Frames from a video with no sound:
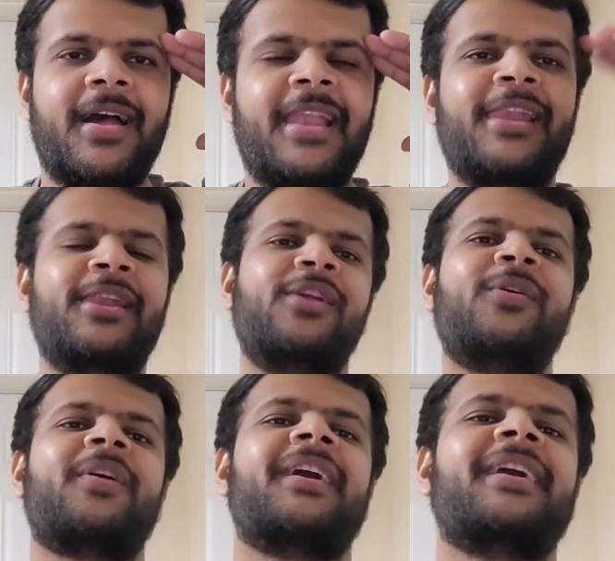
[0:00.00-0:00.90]

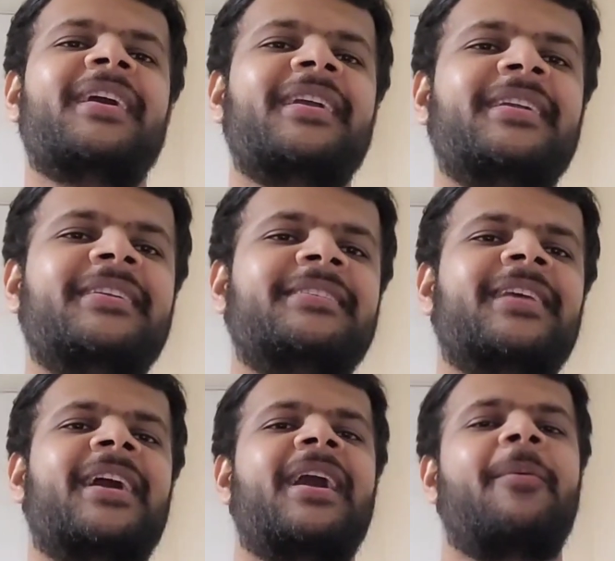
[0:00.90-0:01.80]
Hello guys,
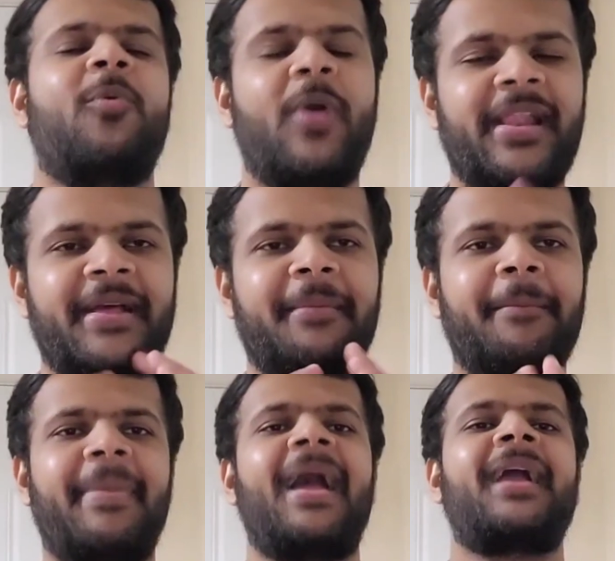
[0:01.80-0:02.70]
welcome
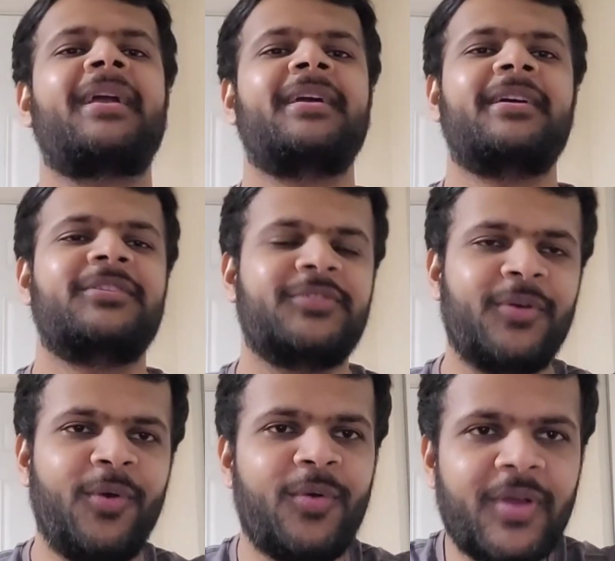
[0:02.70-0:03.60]
back.
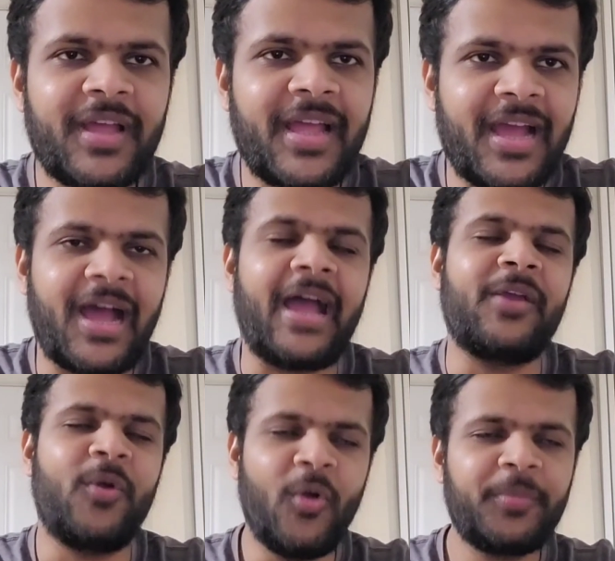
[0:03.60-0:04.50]
So I
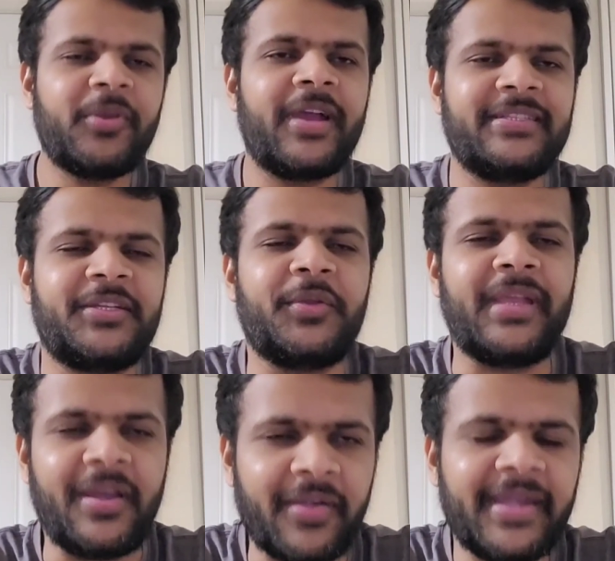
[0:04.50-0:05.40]
hope you guys are
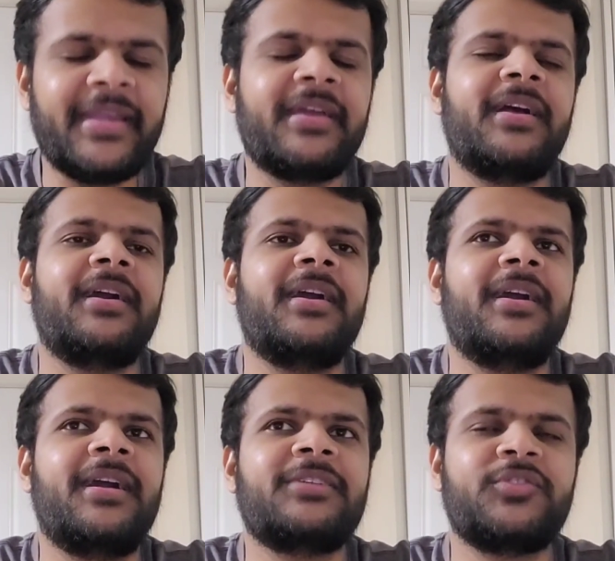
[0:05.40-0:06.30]
doing great.
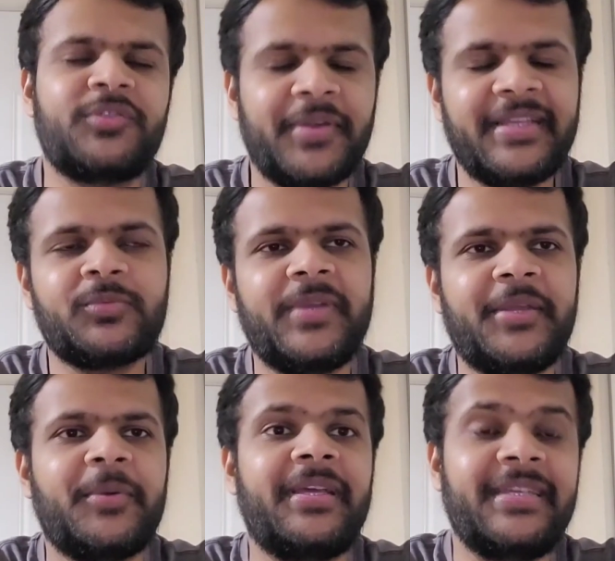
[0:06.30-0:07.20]
So today's
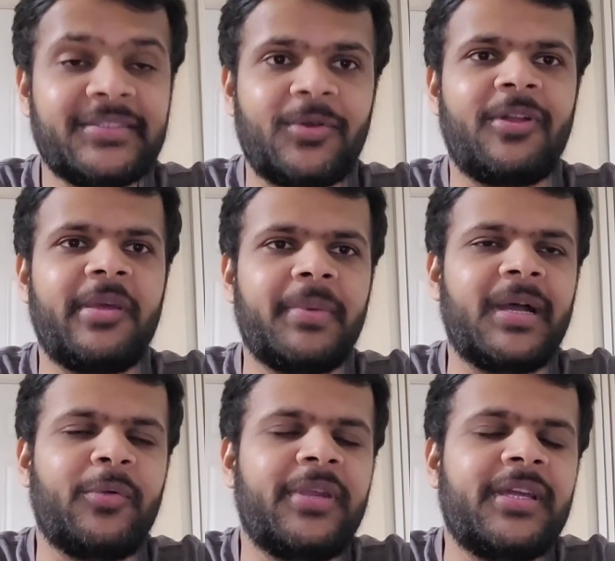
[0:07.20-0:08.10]
video is all
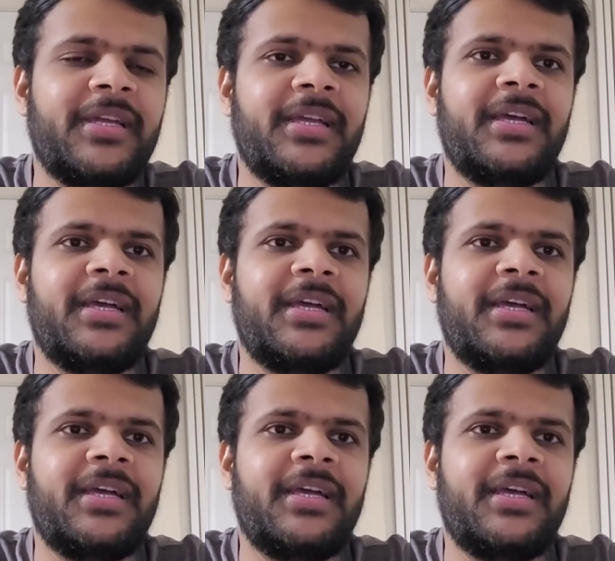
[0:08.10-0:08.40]
about